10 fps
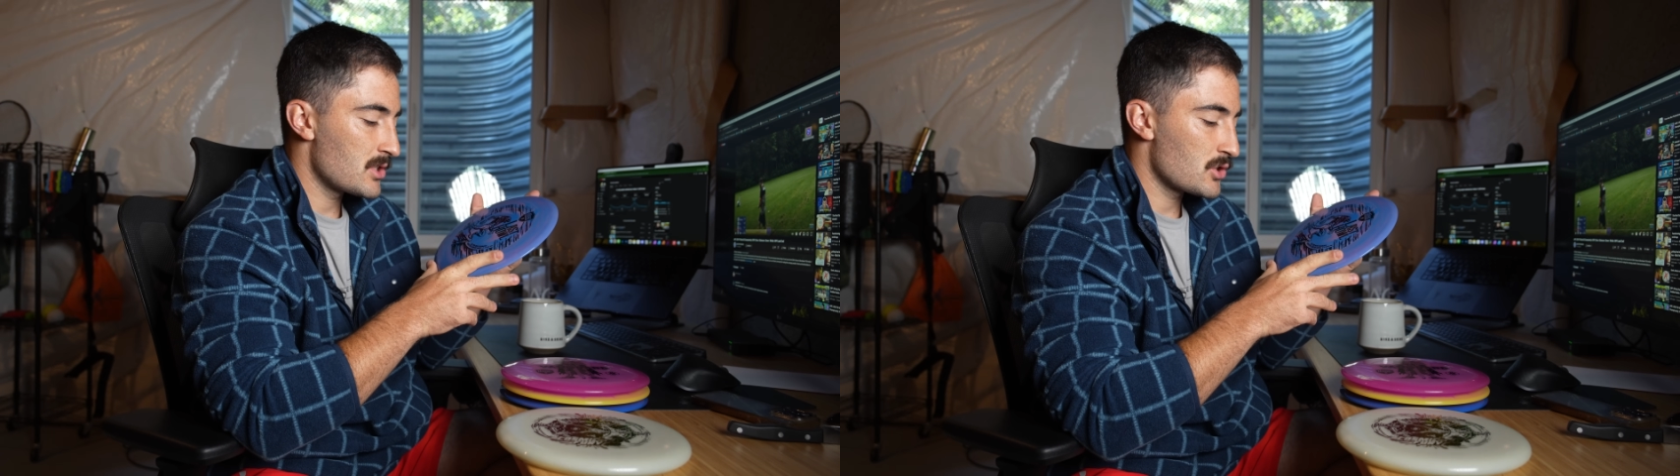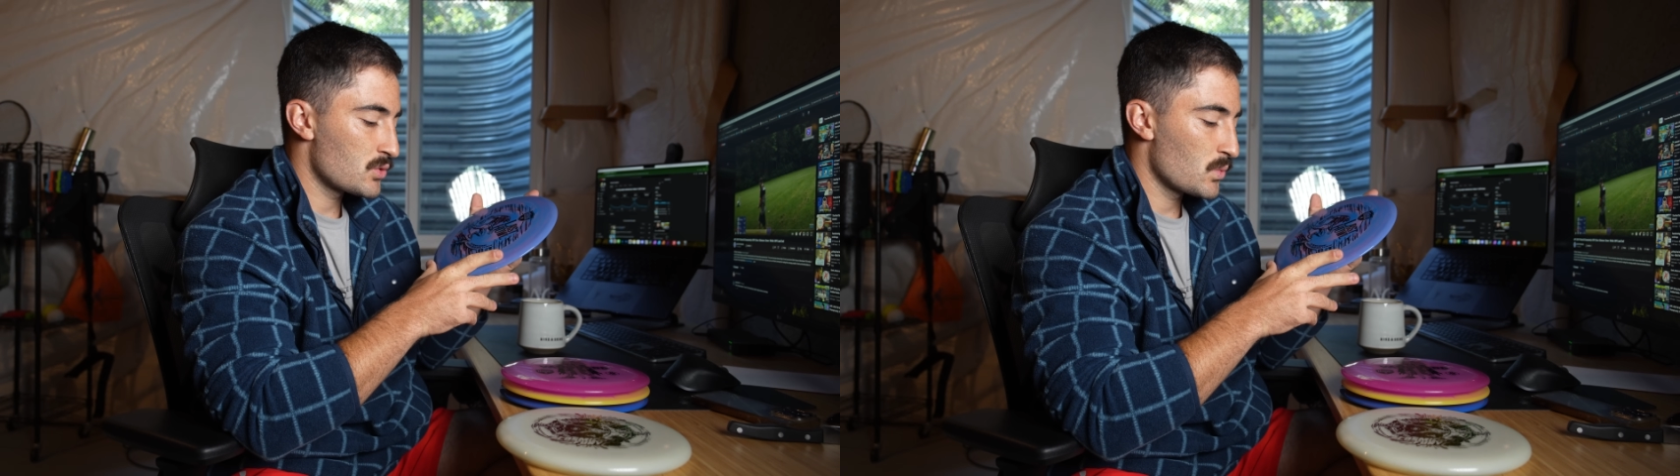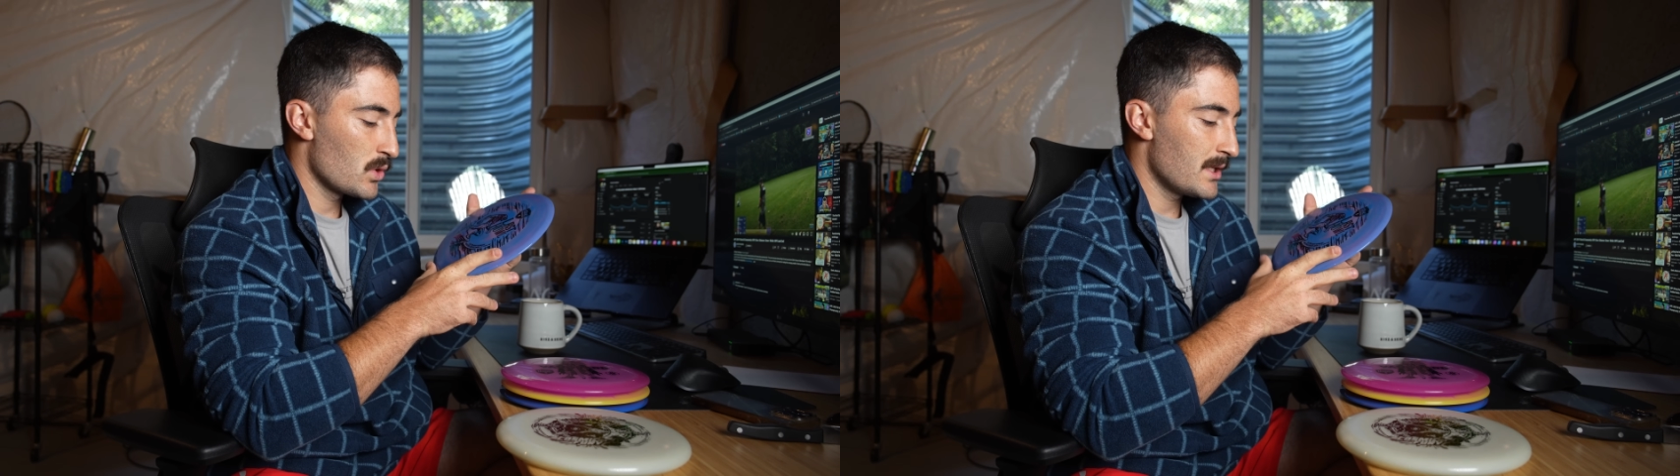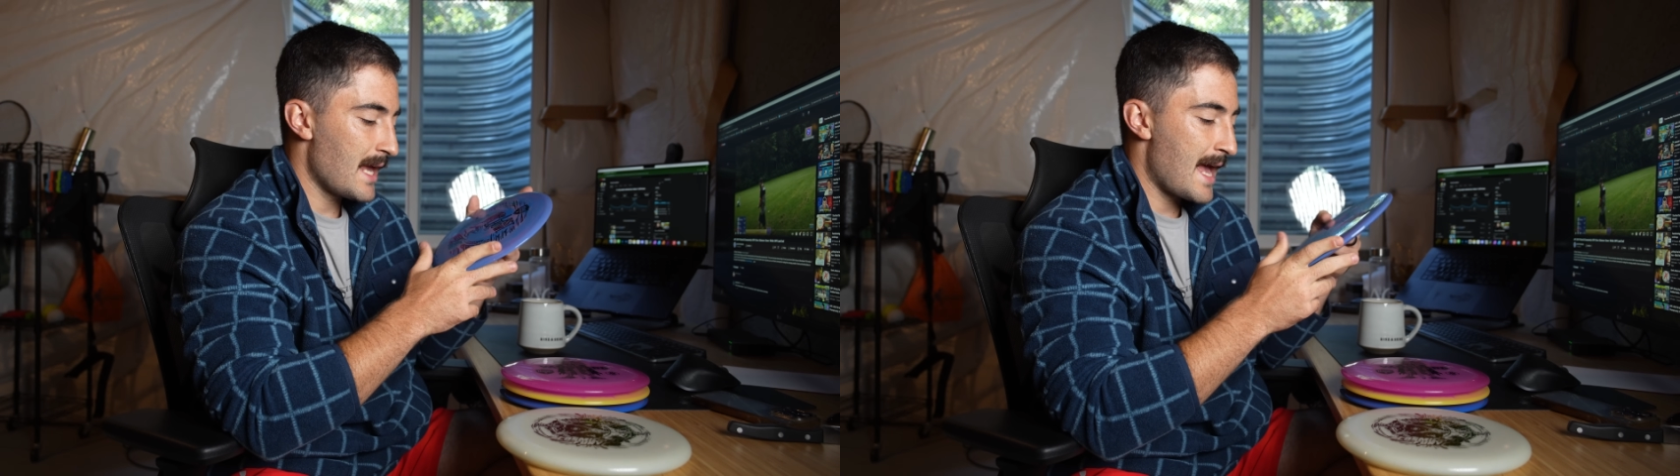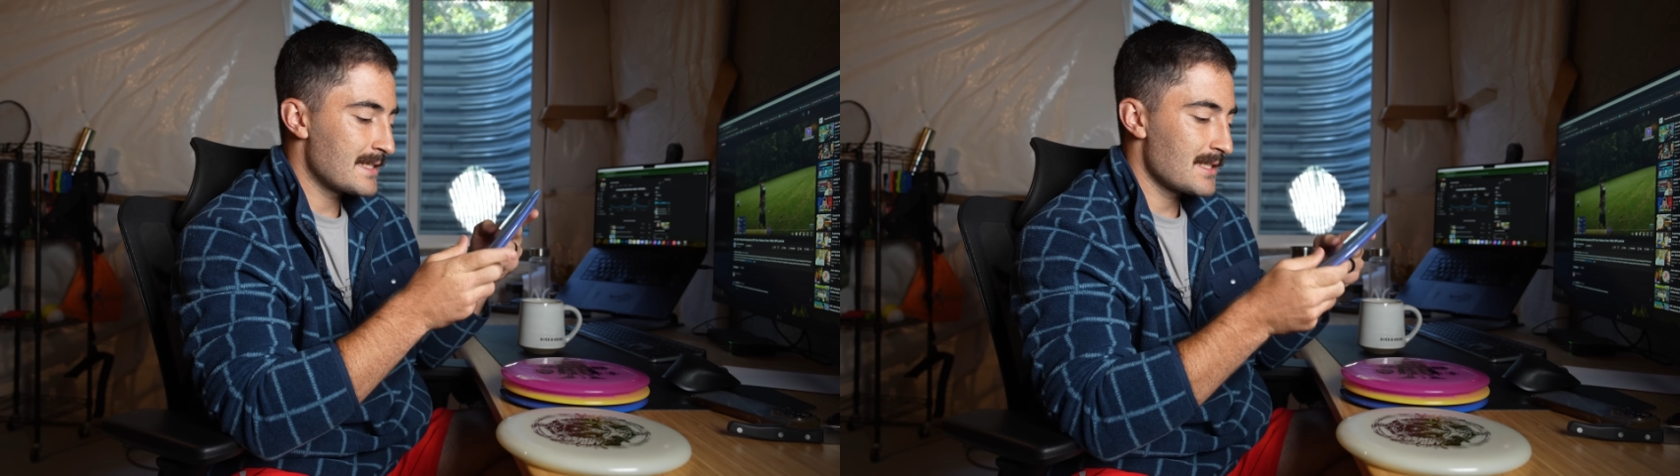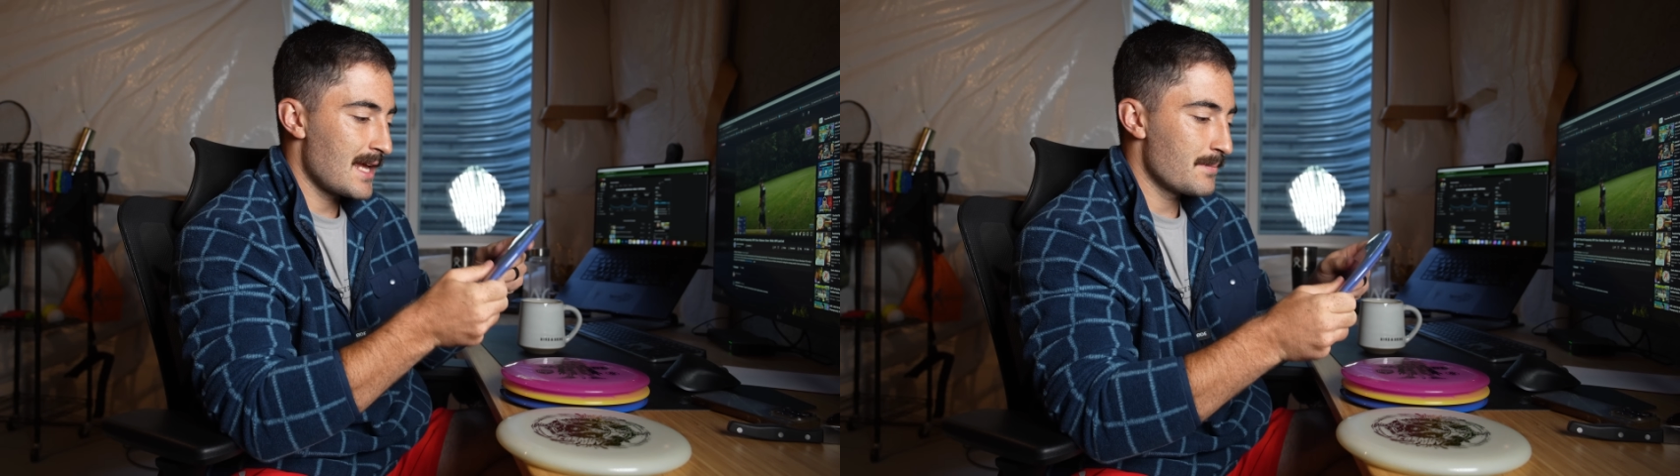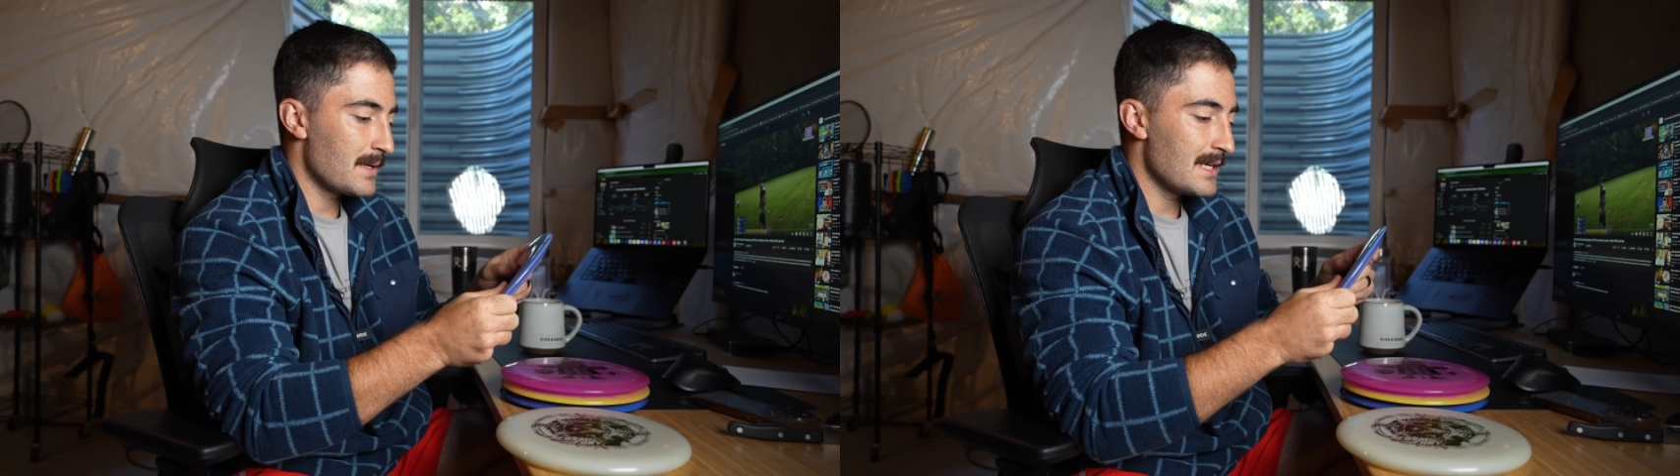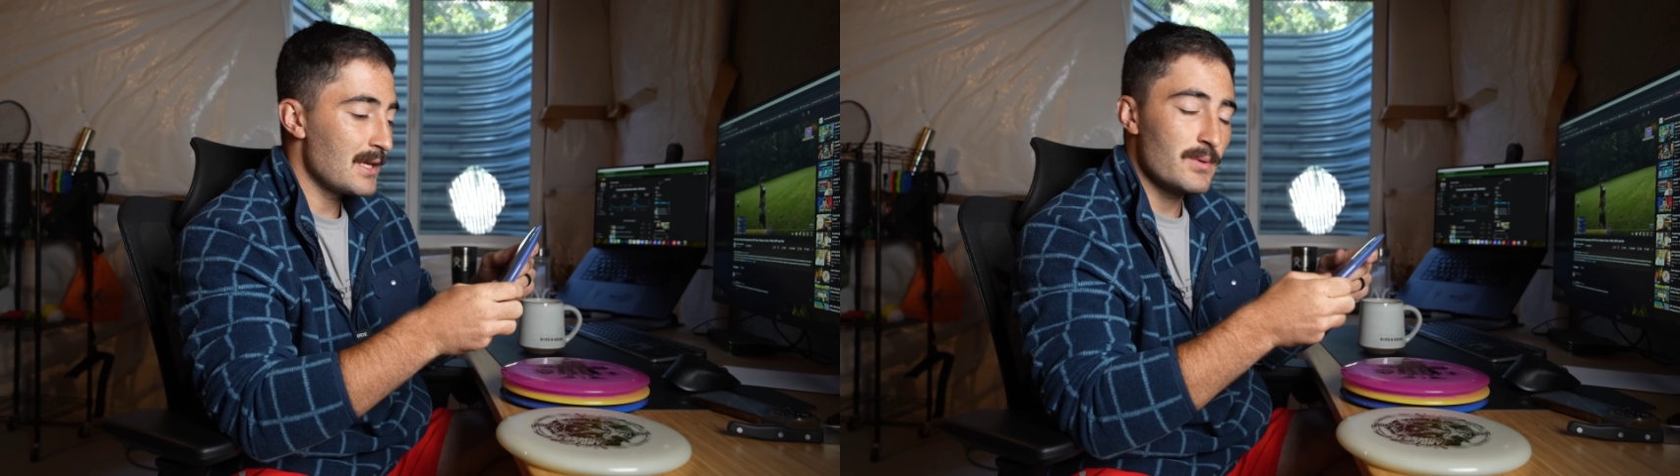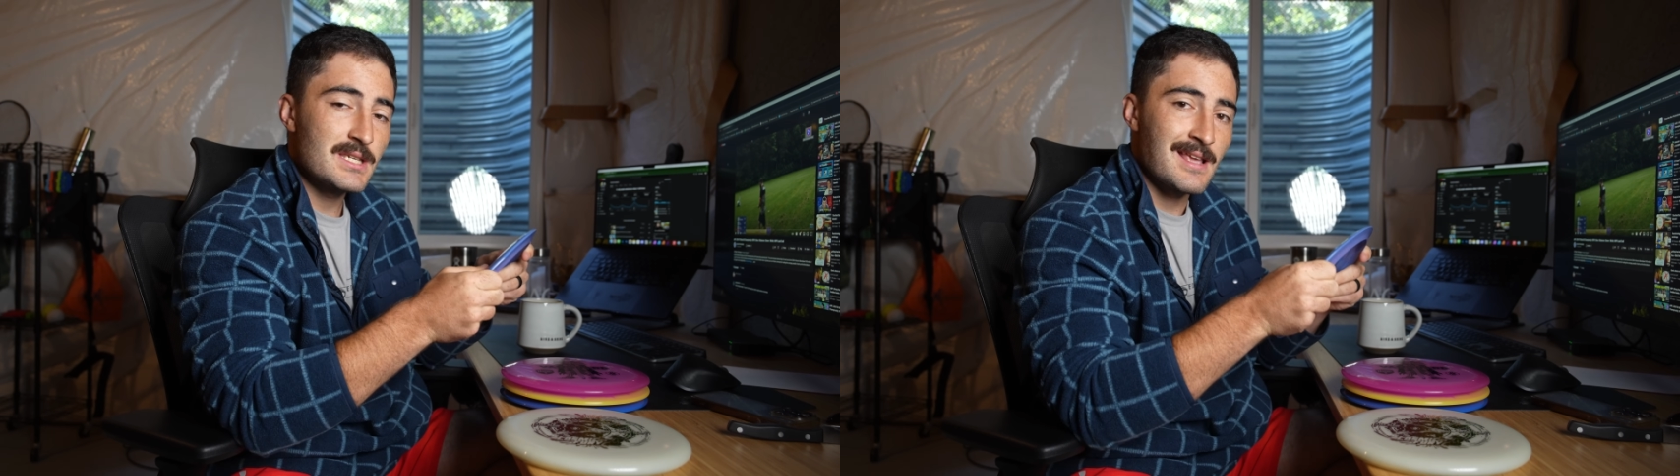Swirly S-Line PD, which is